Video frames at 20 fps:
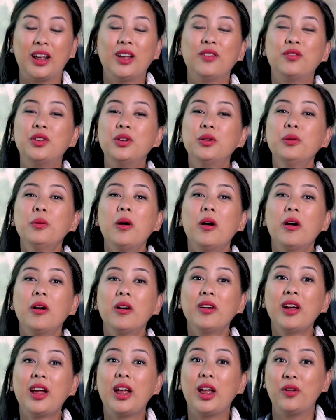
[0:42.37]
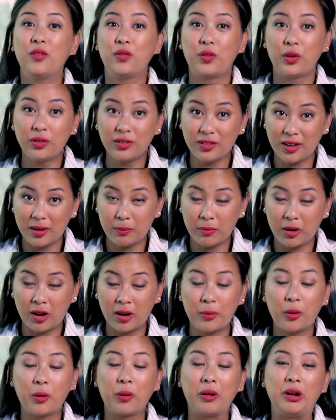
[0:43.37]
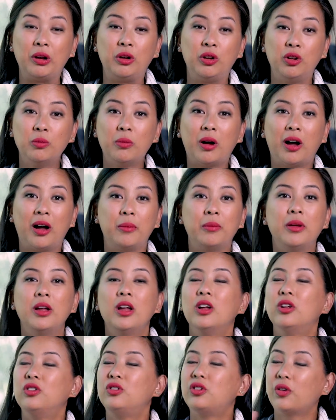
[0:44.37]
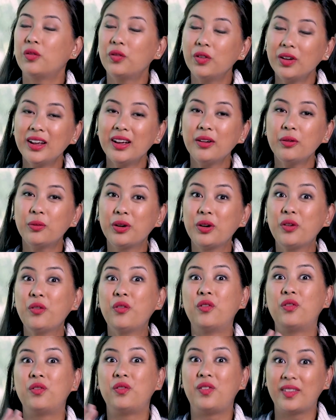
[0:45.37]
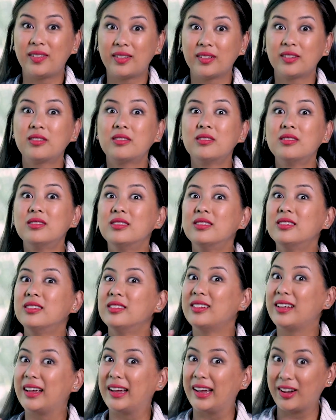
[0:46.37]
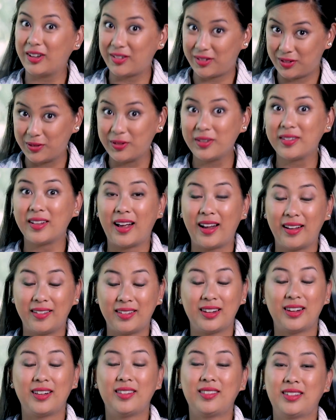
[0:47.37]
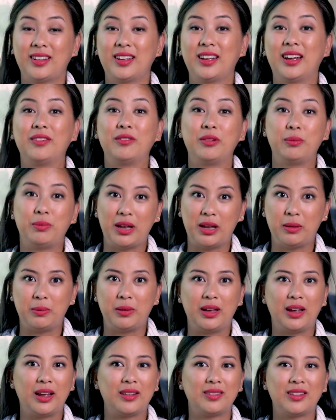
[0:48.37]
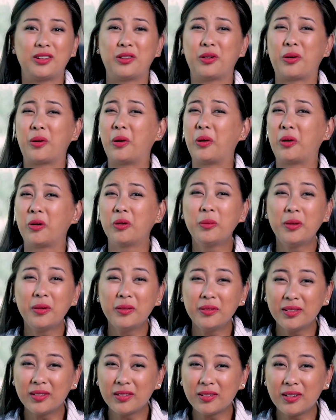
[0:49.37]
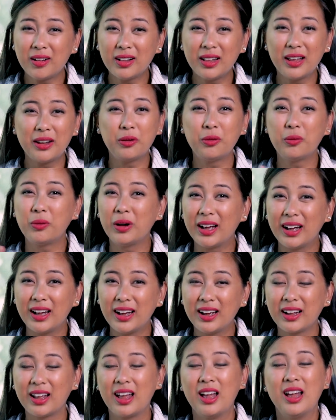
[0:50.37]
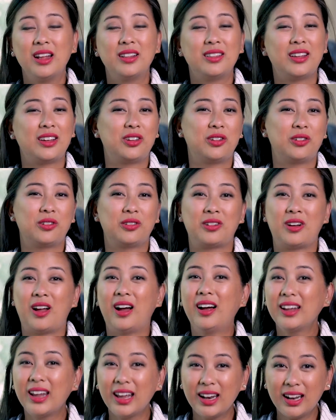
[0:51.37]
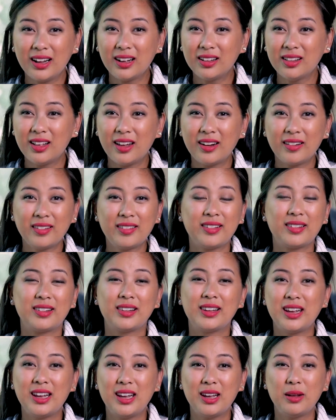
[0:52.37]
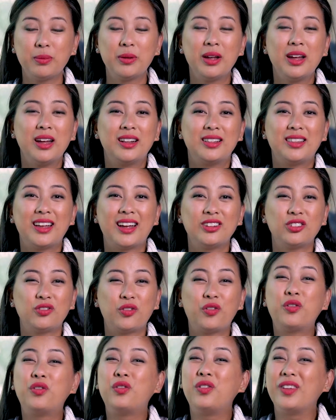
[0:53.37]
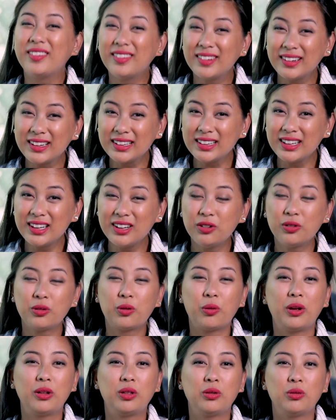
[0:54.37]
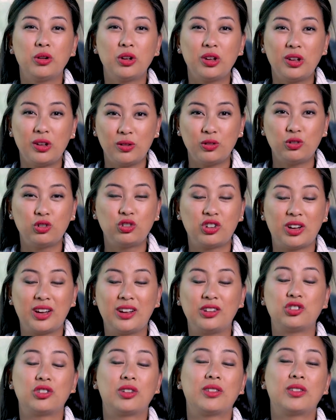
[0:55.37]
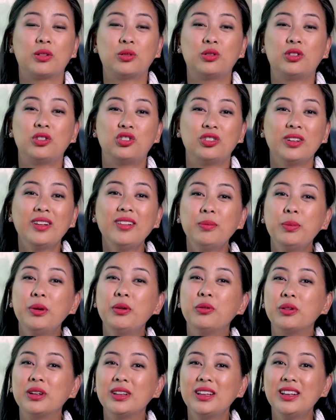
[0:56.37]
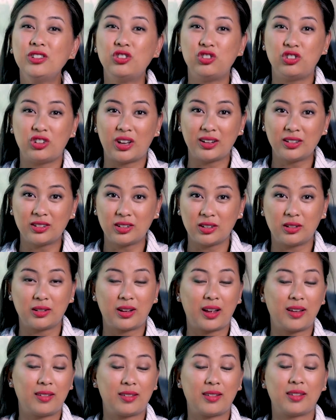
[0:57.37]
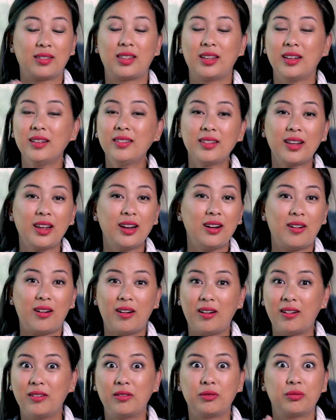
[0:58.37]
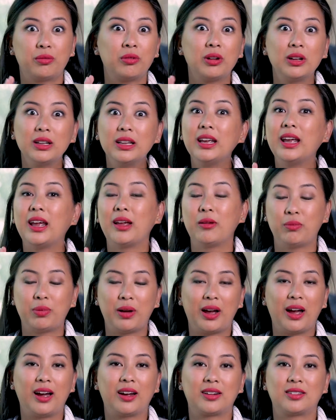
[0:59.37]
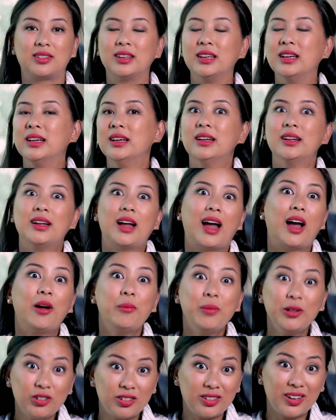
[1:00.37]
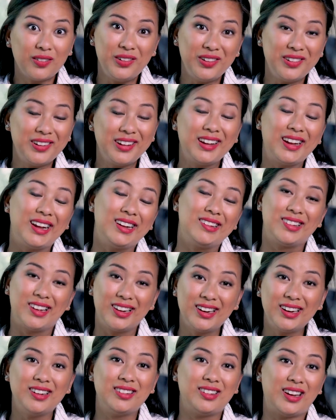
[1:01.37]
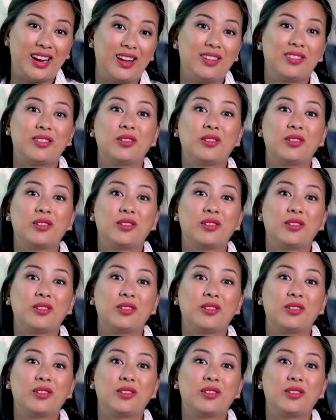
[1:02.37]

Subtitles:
If you are a first-time mom or a new mom, don't forget what a physical exercise it is to have a baby, and that your hormones are all out of whack, that you're not getting a lot of sleep, that physically you're going through a huge change. So to just be really gentle, because this can all really impact how much stuff you can get done in a day.